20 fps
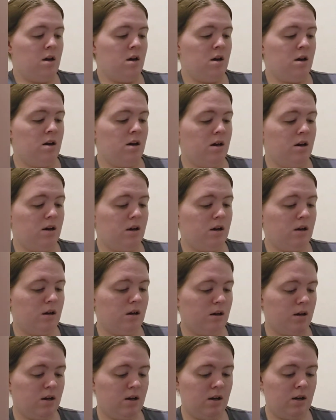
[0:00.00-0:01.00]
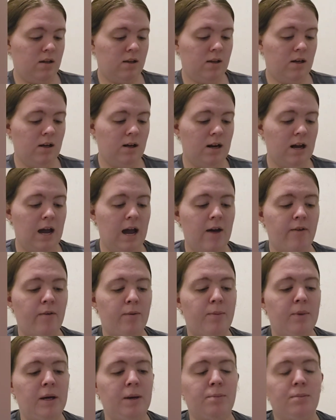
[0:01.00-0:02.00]
And then I have a
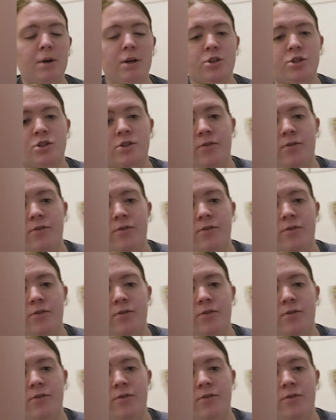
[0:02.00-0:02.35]
big bunch